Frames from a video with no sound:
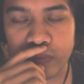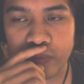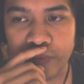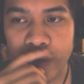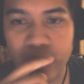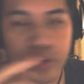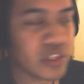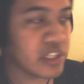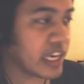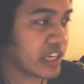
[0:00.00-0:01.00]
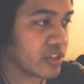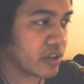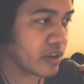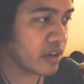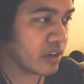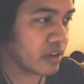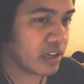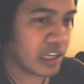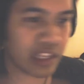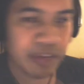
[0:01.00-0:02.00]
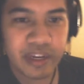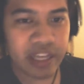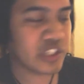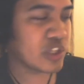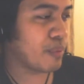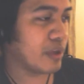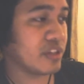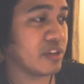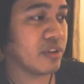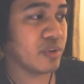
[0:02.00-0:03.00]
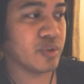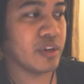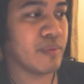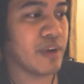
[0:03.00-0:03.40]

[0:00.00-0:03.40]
Falco's laser eliminates so much of the neutral game,